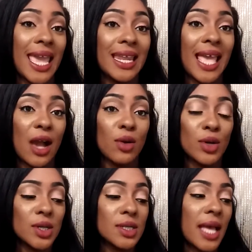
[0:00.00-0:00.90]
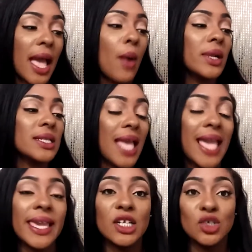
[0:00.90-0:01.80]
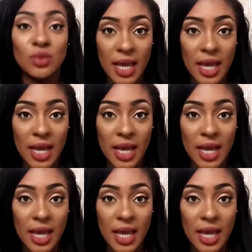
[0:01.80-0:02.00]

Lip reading: 8 hours. I want to say, I kid you